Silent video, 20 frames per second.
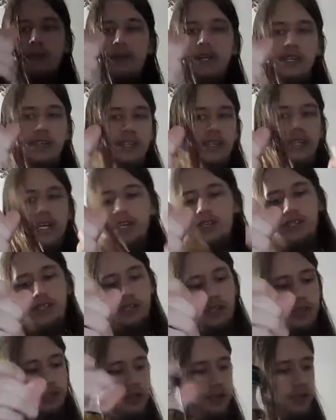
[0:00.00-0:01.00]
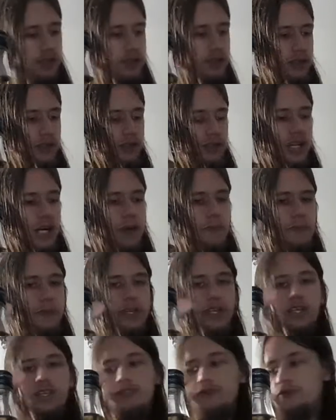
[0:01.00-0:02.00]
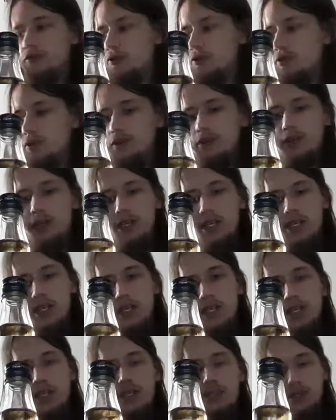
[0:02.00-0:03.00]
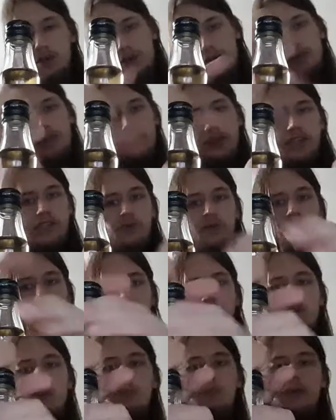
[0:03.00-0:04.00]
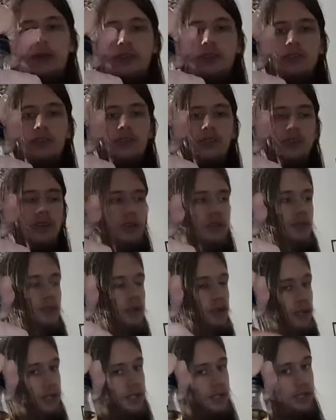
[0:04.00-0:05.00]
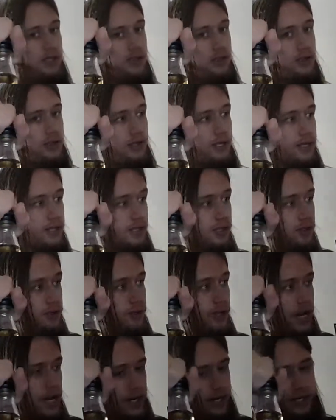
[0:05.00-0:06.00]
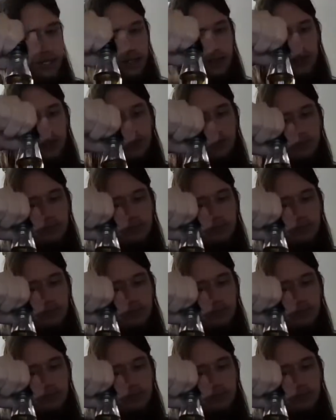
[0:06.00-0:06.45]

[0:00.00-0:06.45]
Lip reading: guessing that's just the Japanese for turn this way to open. So let's do that, actually.